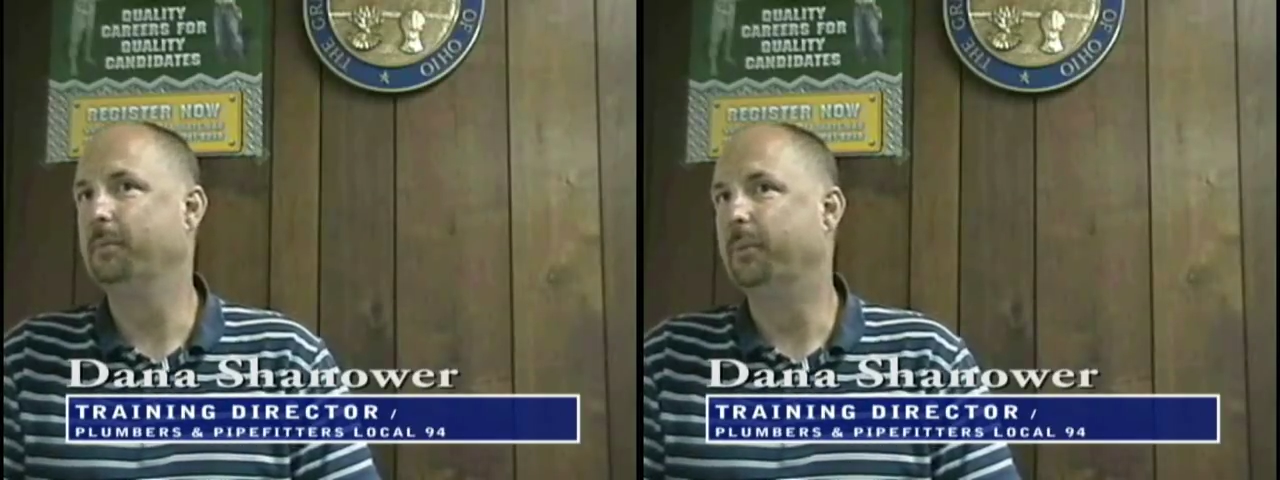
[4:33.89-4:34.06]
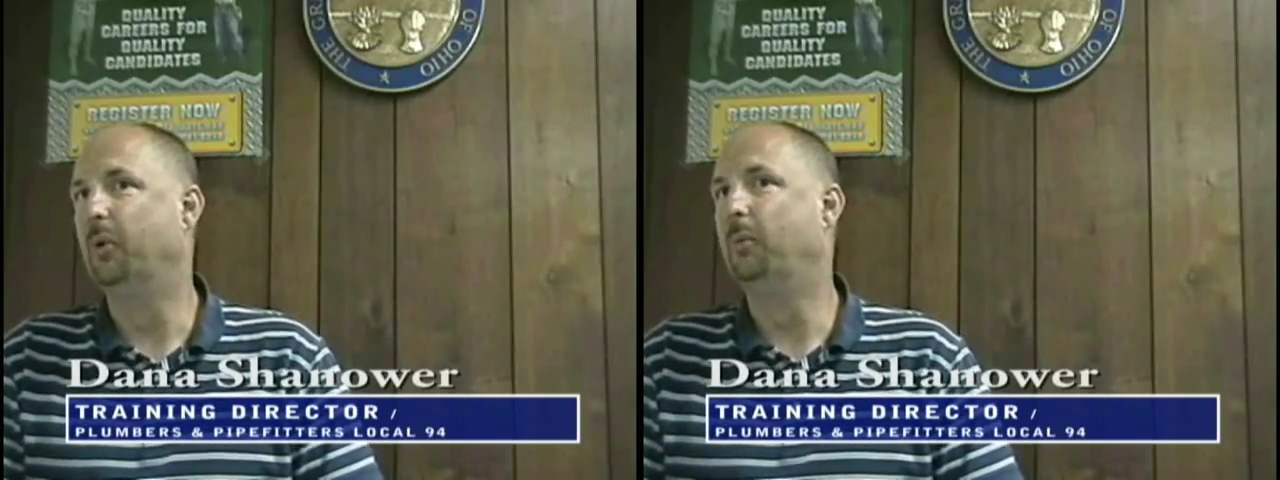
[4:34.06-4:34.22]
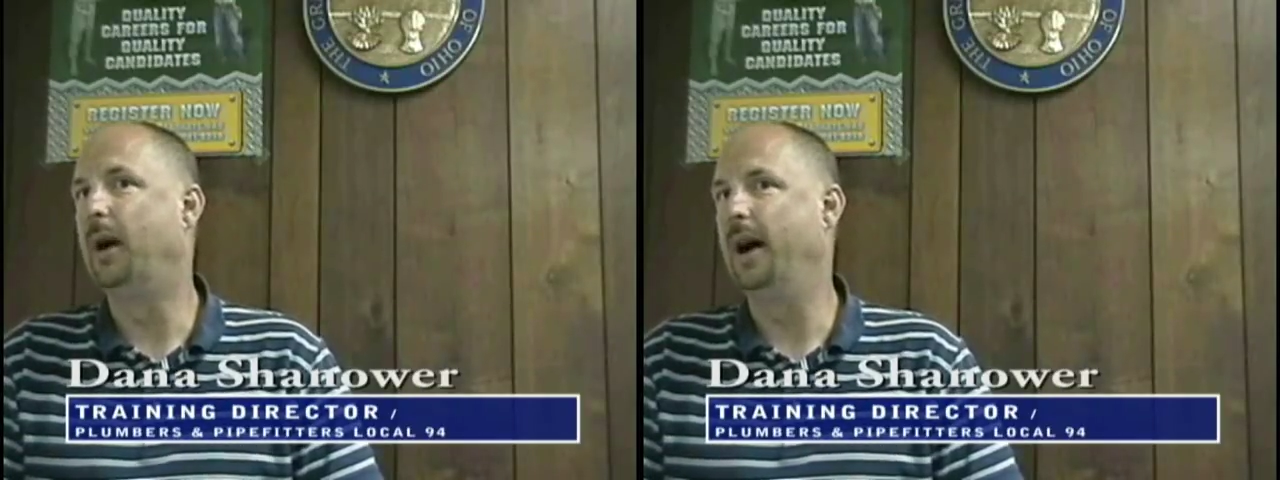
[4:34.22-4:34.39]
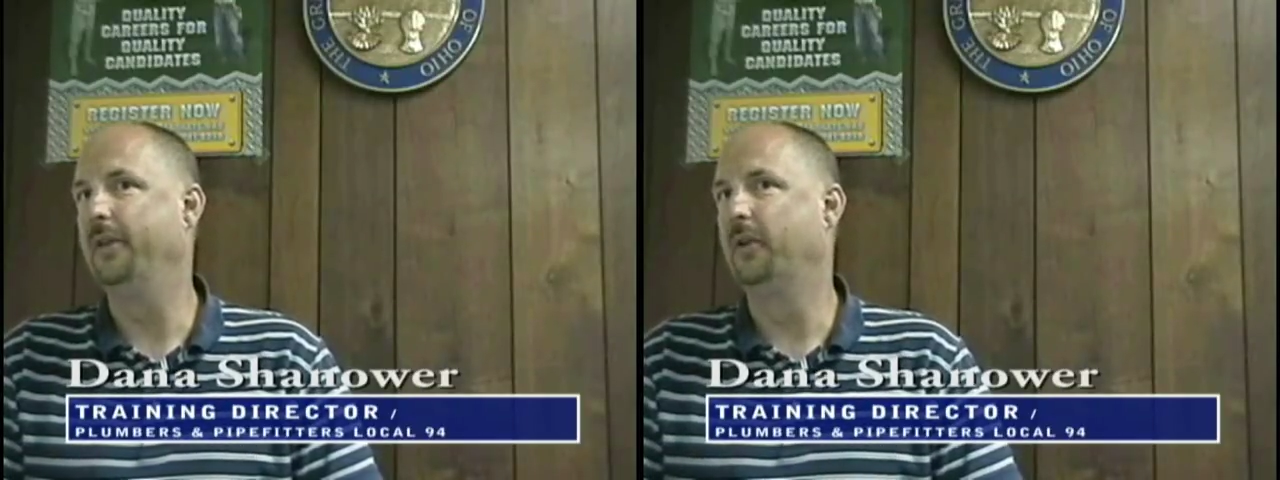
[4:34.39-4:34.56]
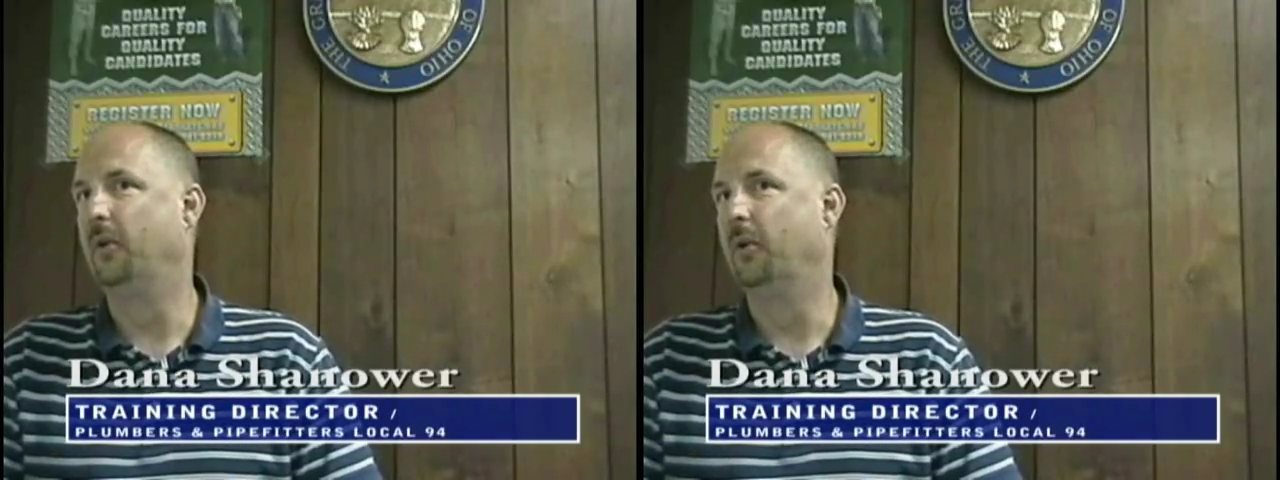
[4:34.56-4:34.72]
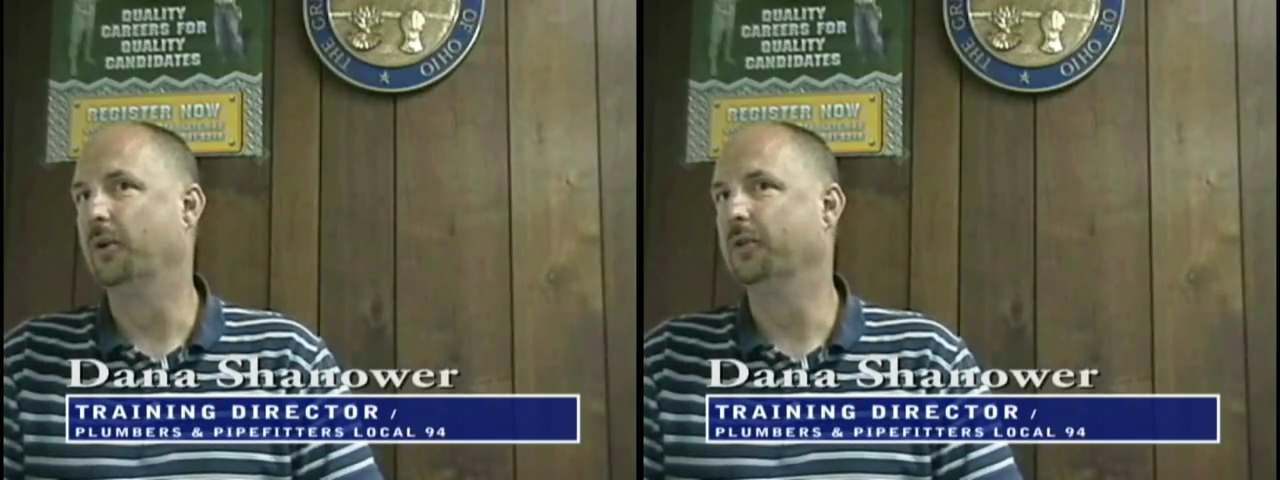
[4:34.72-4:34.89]
the bull by the
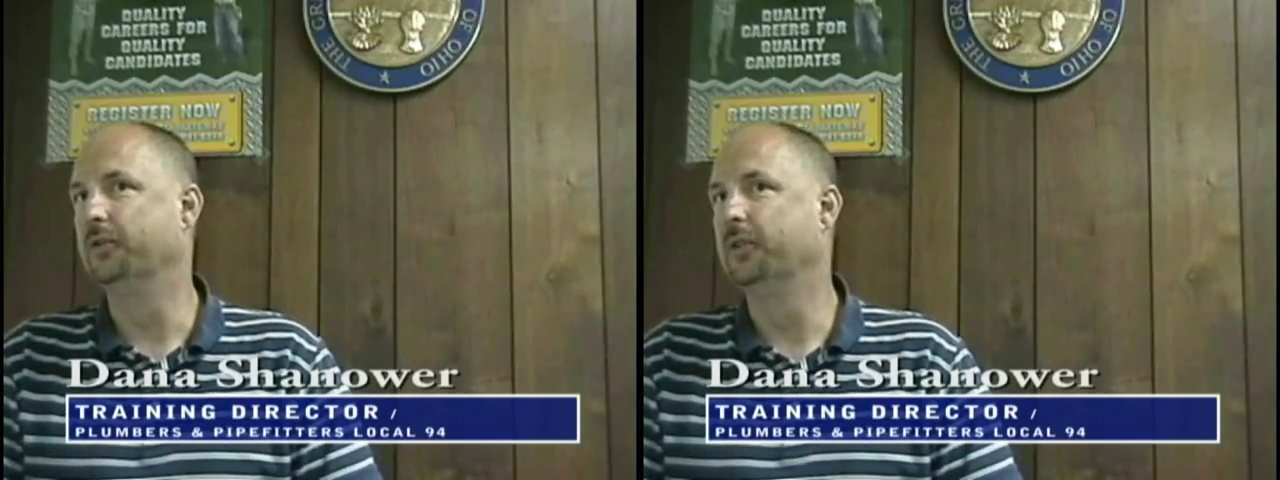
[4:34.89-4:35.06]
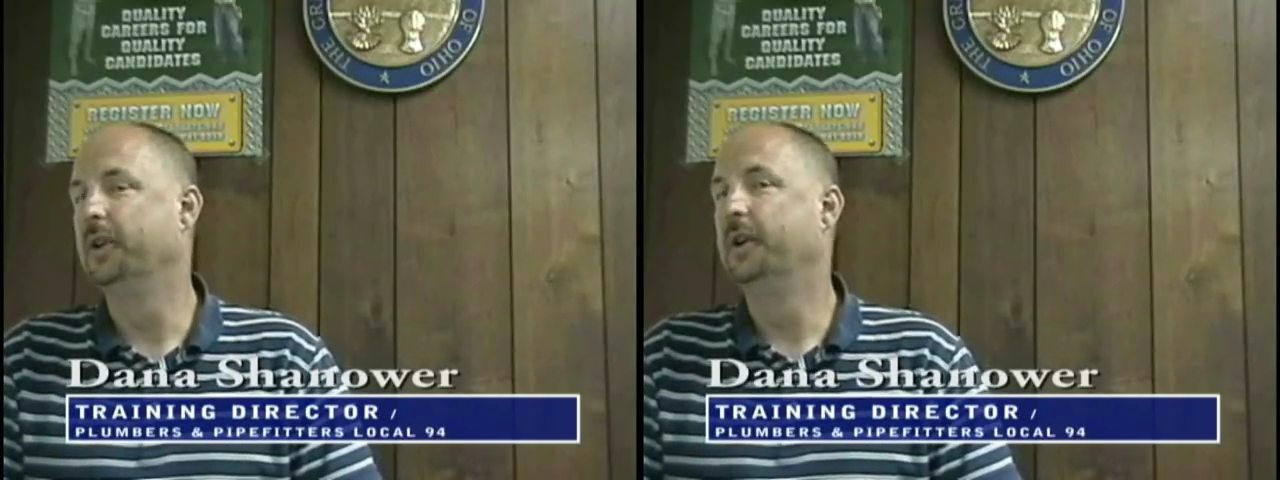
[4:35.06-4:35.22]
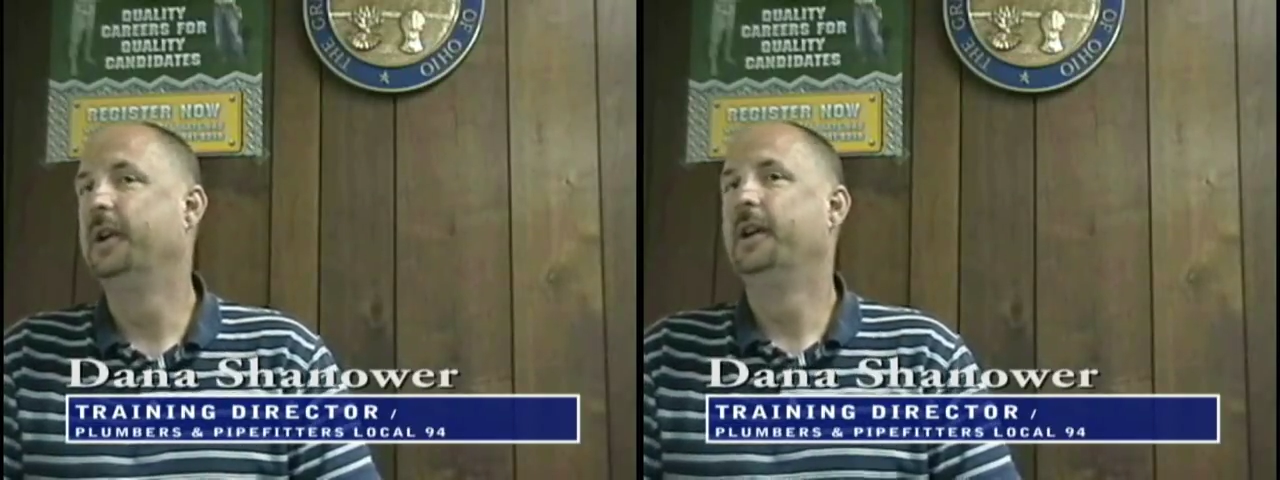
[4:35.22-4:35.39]
horns.